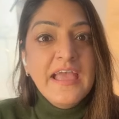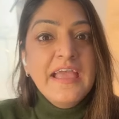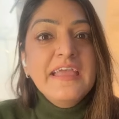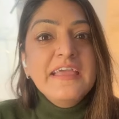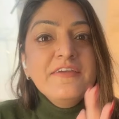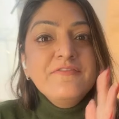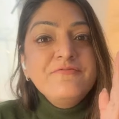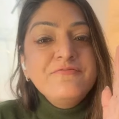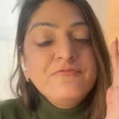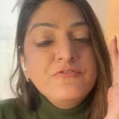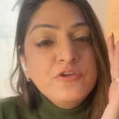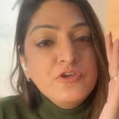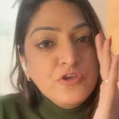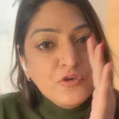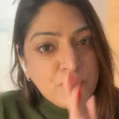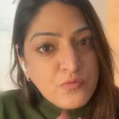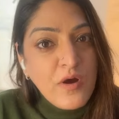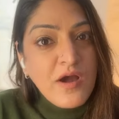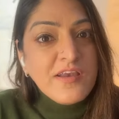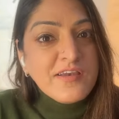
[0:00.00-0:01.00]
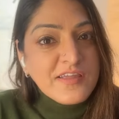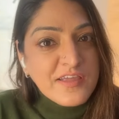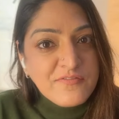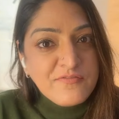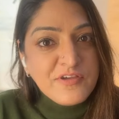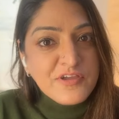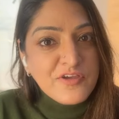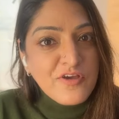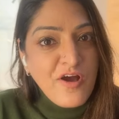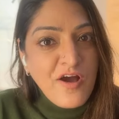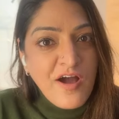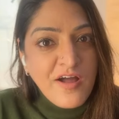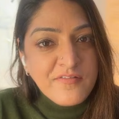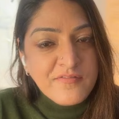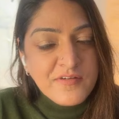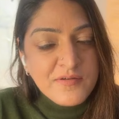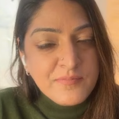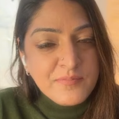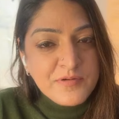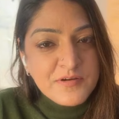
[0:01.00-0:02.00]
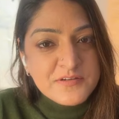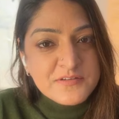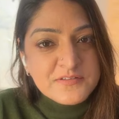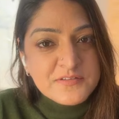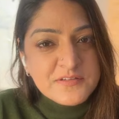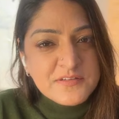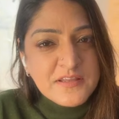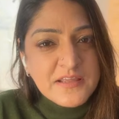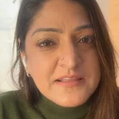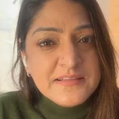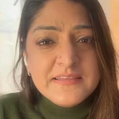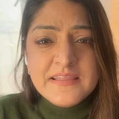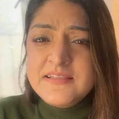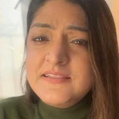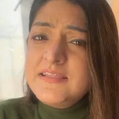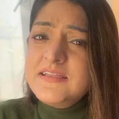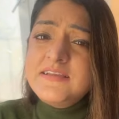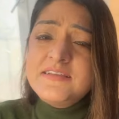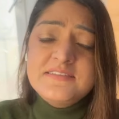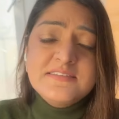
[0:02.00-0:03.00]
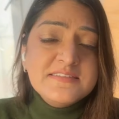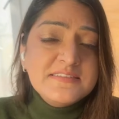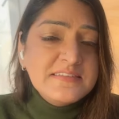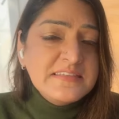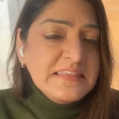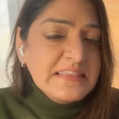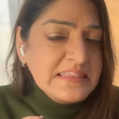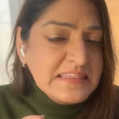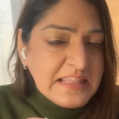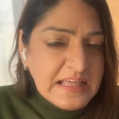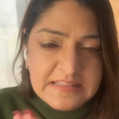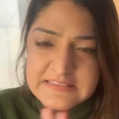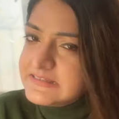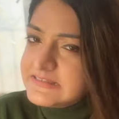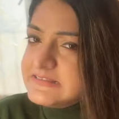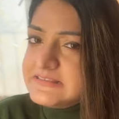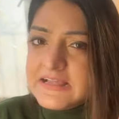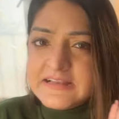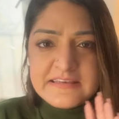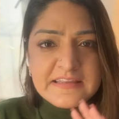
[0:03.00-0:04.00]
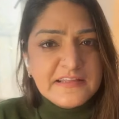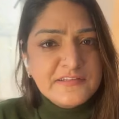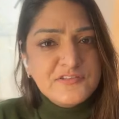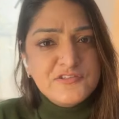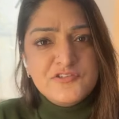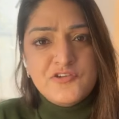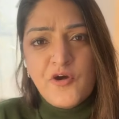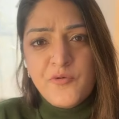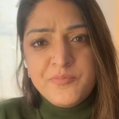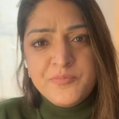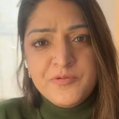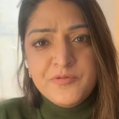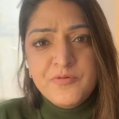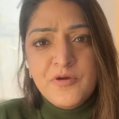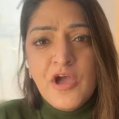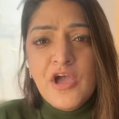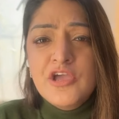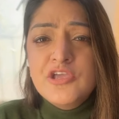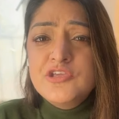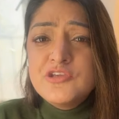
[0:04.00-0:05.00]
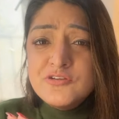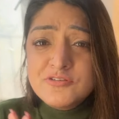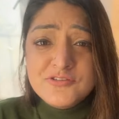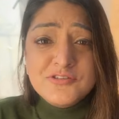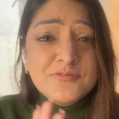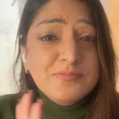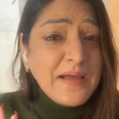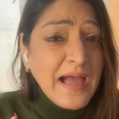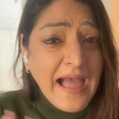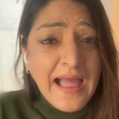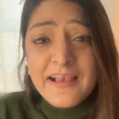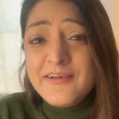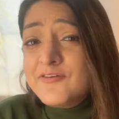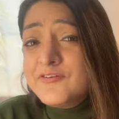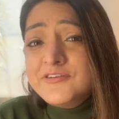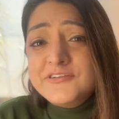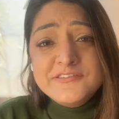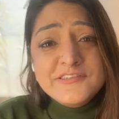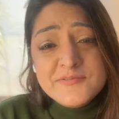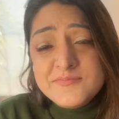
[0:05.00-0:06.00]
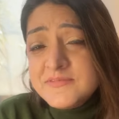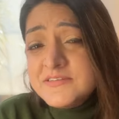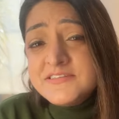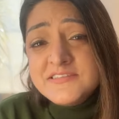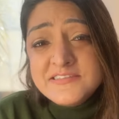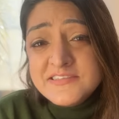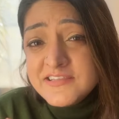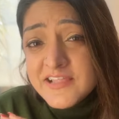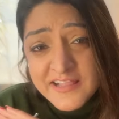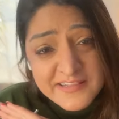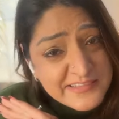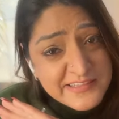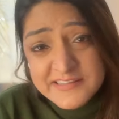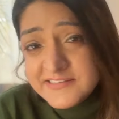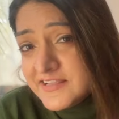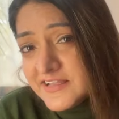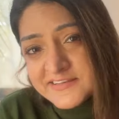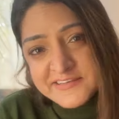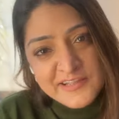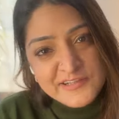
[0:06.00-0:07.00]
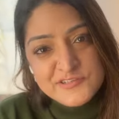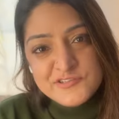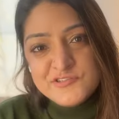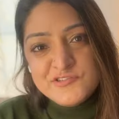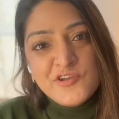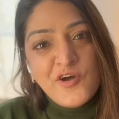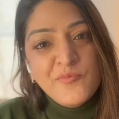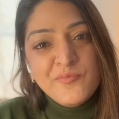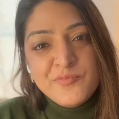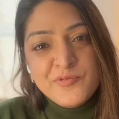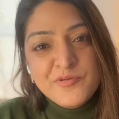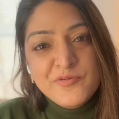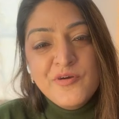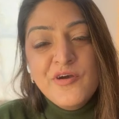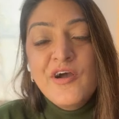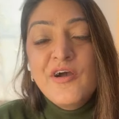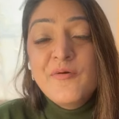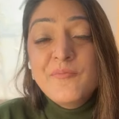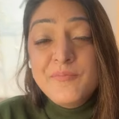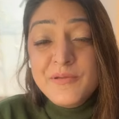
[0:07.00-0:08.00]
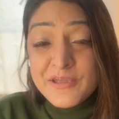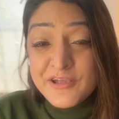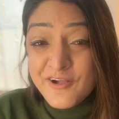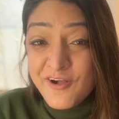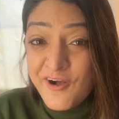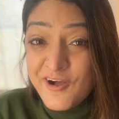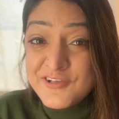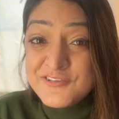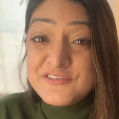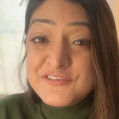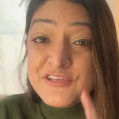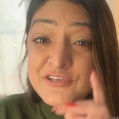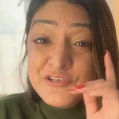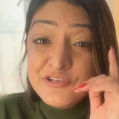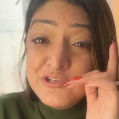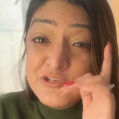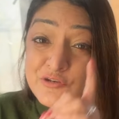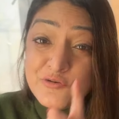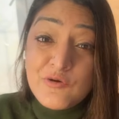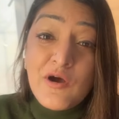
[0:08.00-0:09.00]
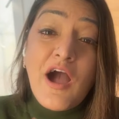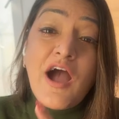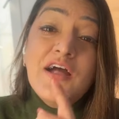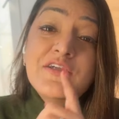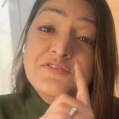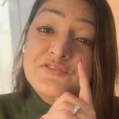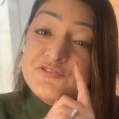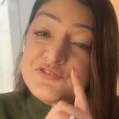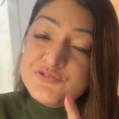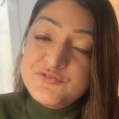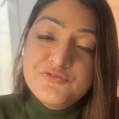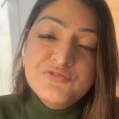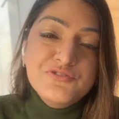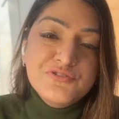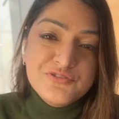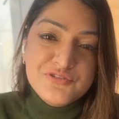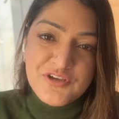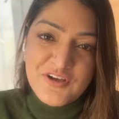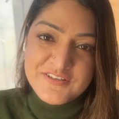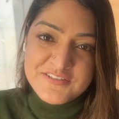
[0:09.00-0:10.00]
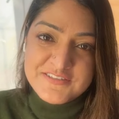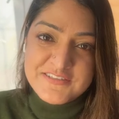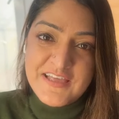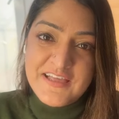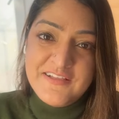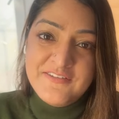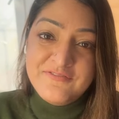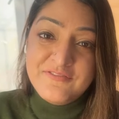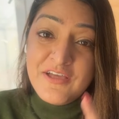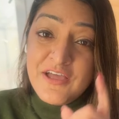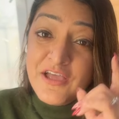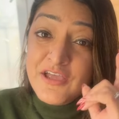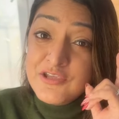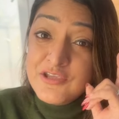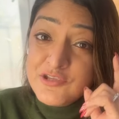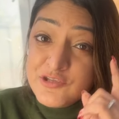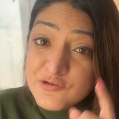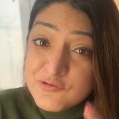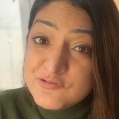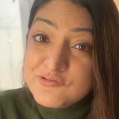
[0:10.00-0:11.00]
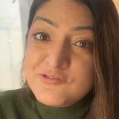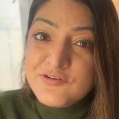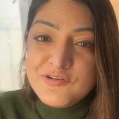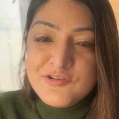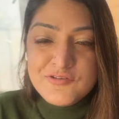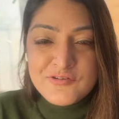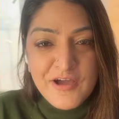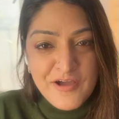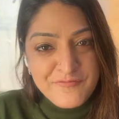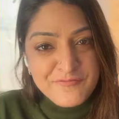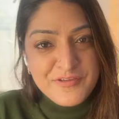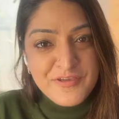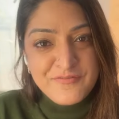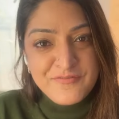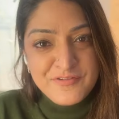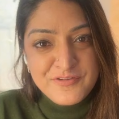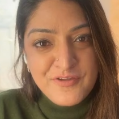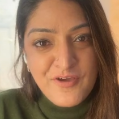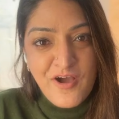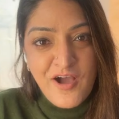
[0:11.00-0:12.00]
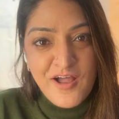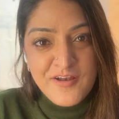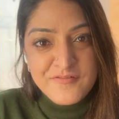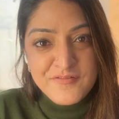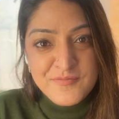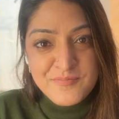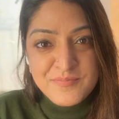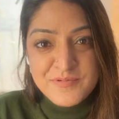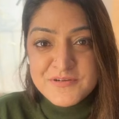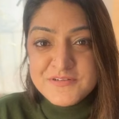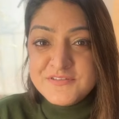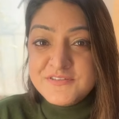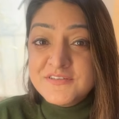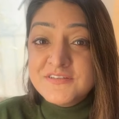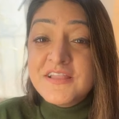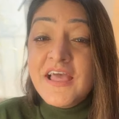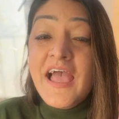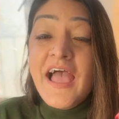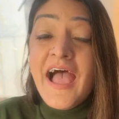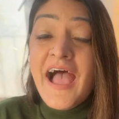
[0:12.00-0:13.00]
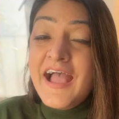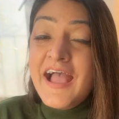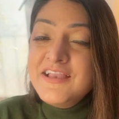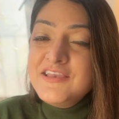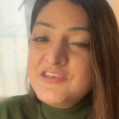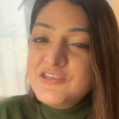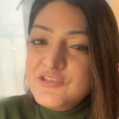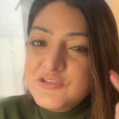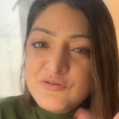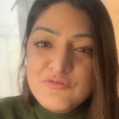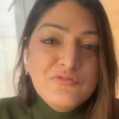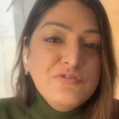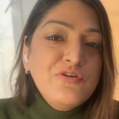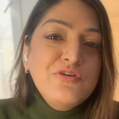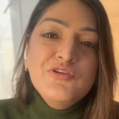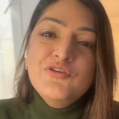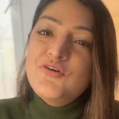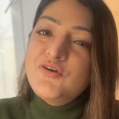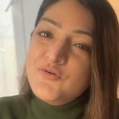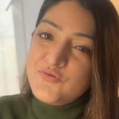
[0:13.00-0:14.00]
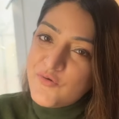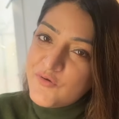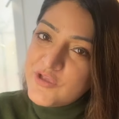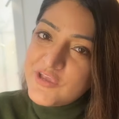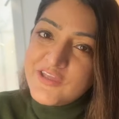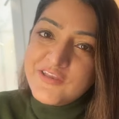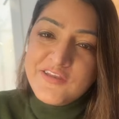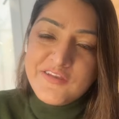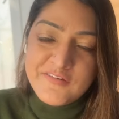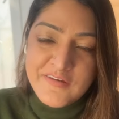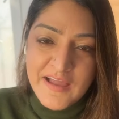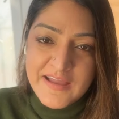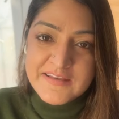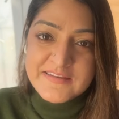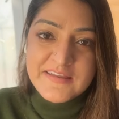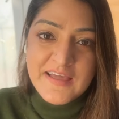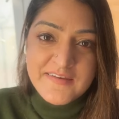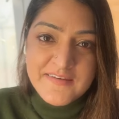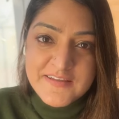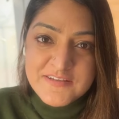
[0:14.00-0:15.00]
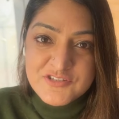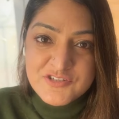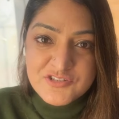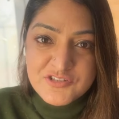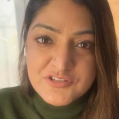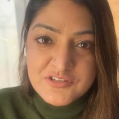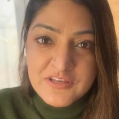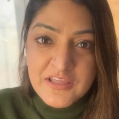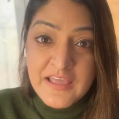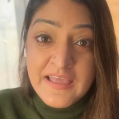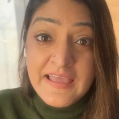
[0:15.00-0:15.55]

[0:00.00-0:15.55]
If you are giving your 100%, then there is nothing that can stop you. YouTube algorithm is nothing that can stop you, because you are true to yourself. You know you have given your 100%, and you know you're going in the right direction.